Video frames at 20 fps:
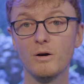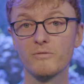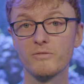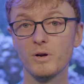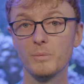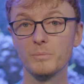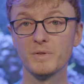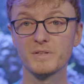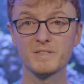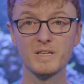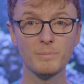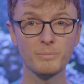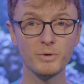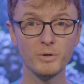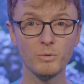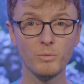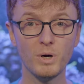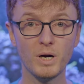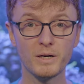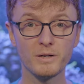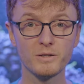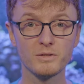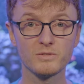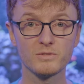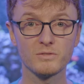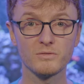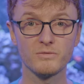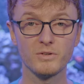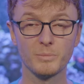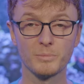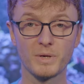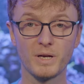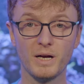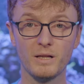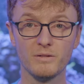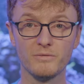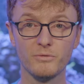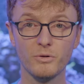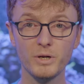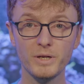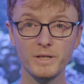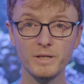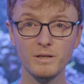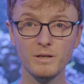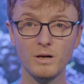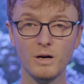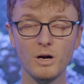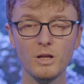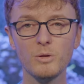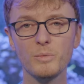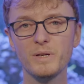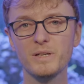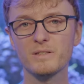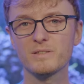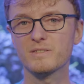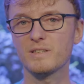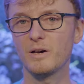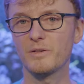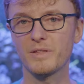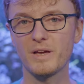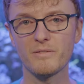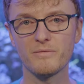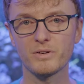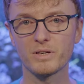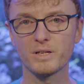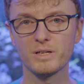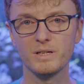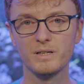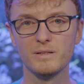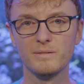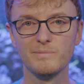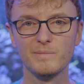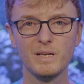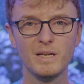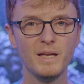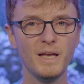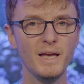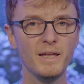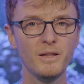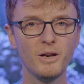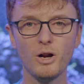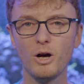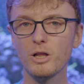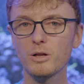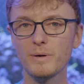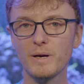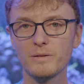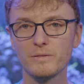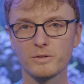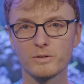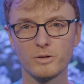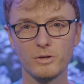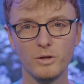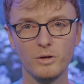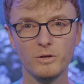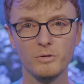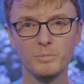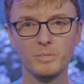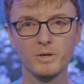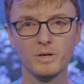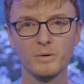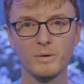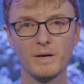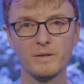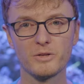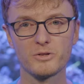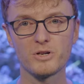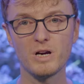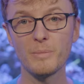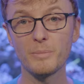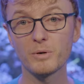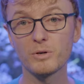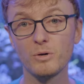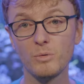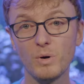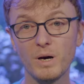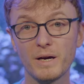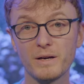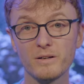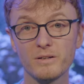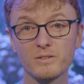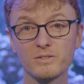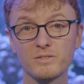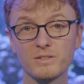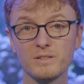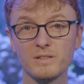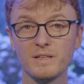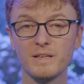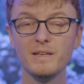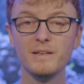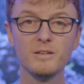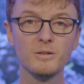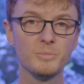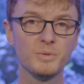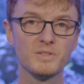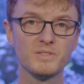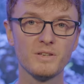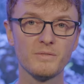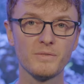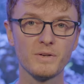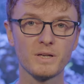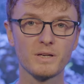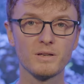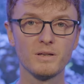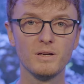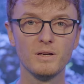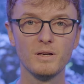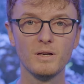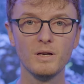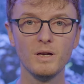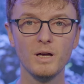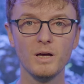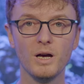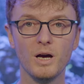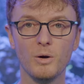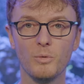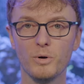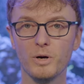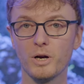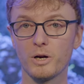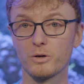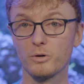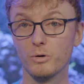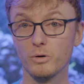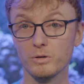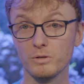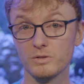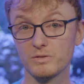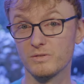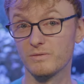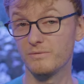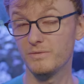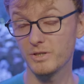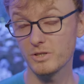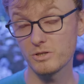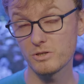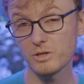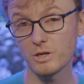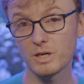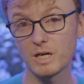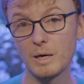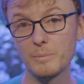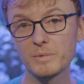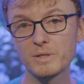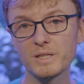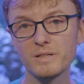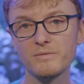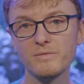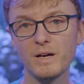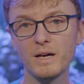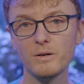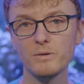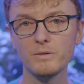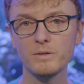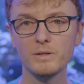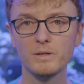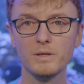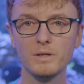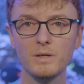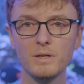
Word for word: from the temperate waters from California all the way to South Africa, and then all around the globe, around the tropical waters in the Indo-Pacific, uh, where our corals and fish are commonly found.